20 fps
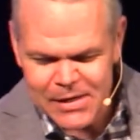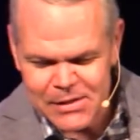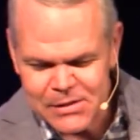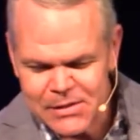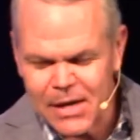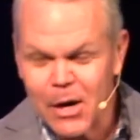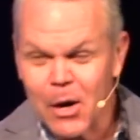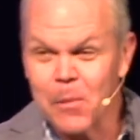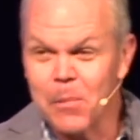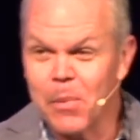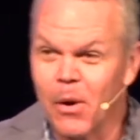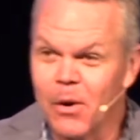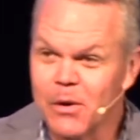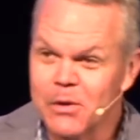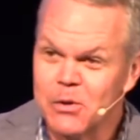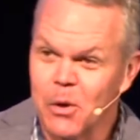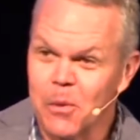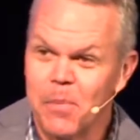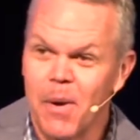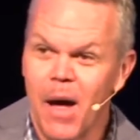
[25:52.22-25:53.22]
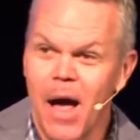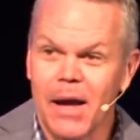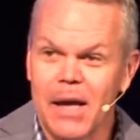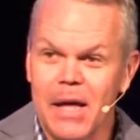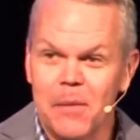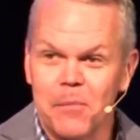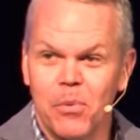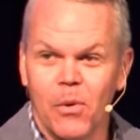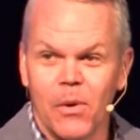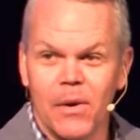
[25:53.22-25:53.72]
reached in her purse or her
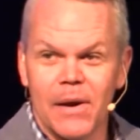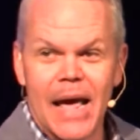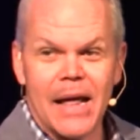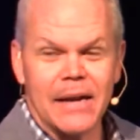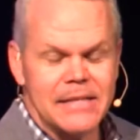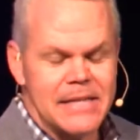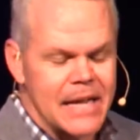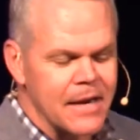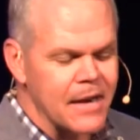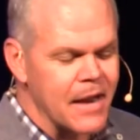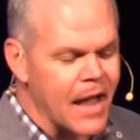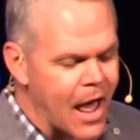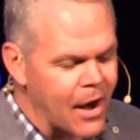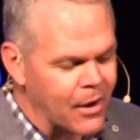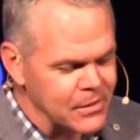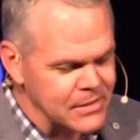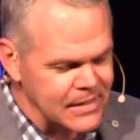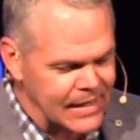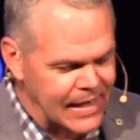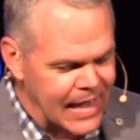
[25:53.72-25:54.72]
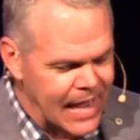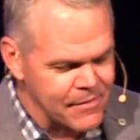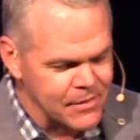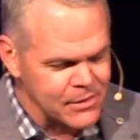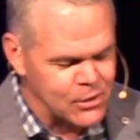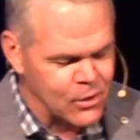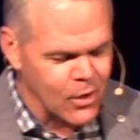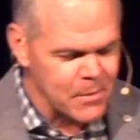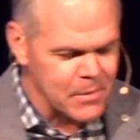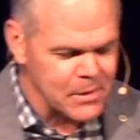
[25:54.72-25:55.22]
pocket and pulled out $10 and gave
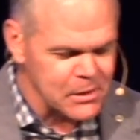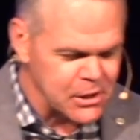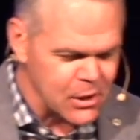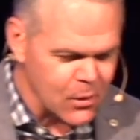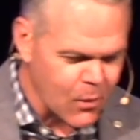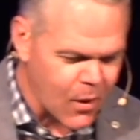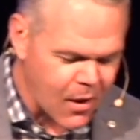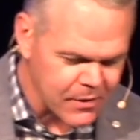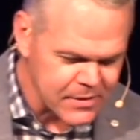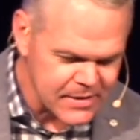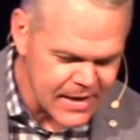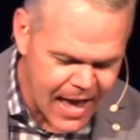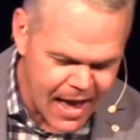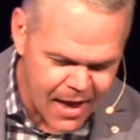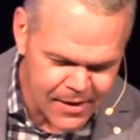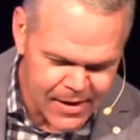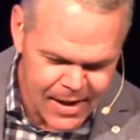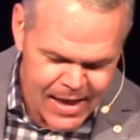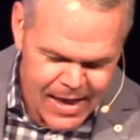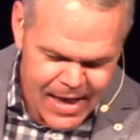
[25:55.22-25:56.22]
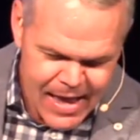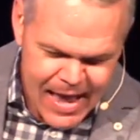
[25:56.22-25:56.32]
it to him, and she walked out.